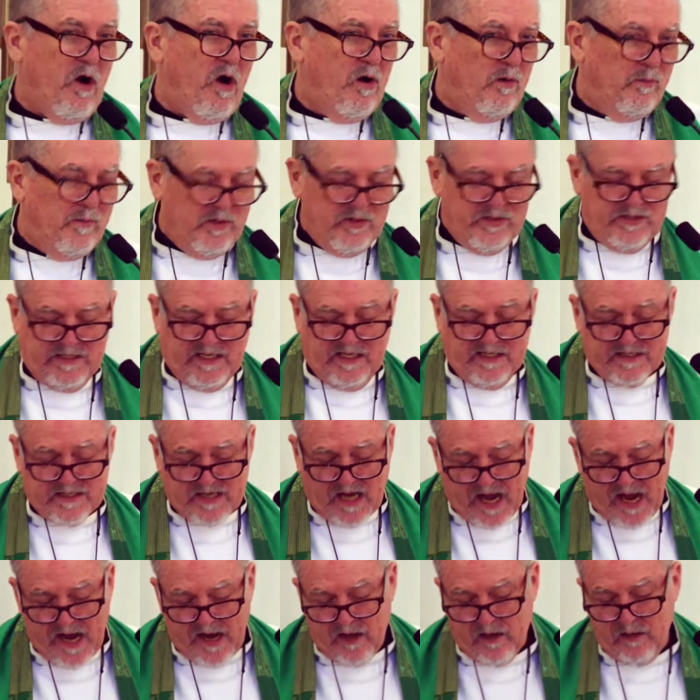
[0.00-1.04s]
almost
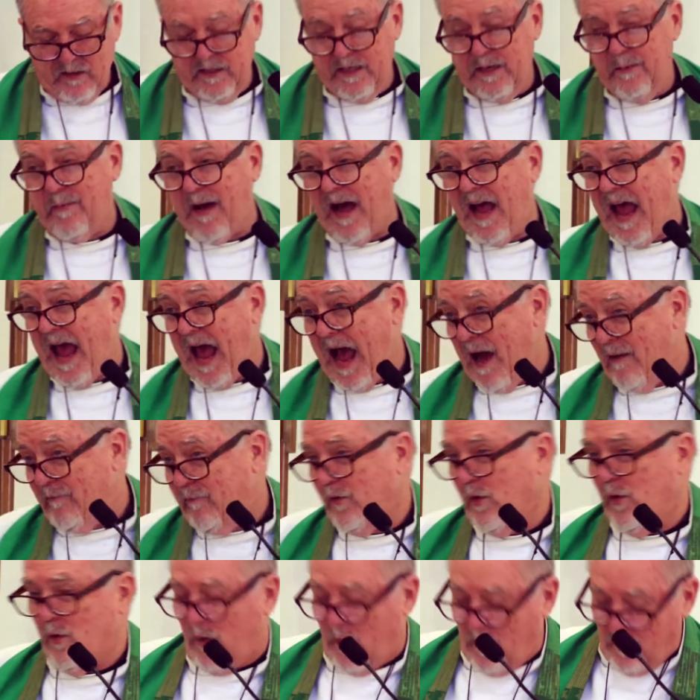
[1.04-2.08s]
entirely by
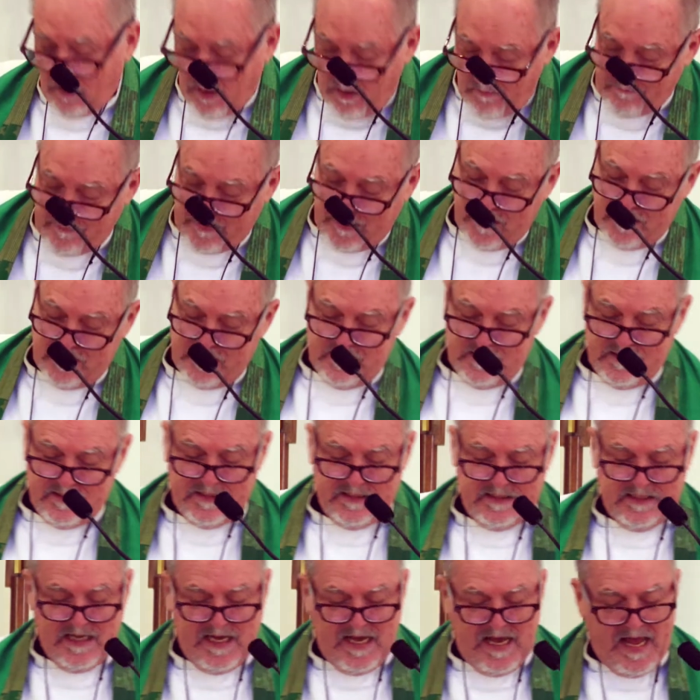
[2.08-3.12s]

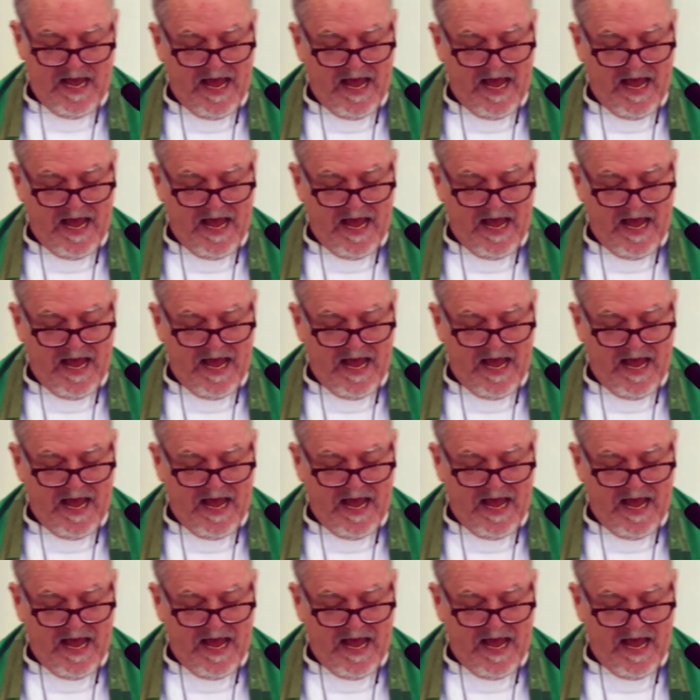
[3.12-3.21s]
Afro-Colombians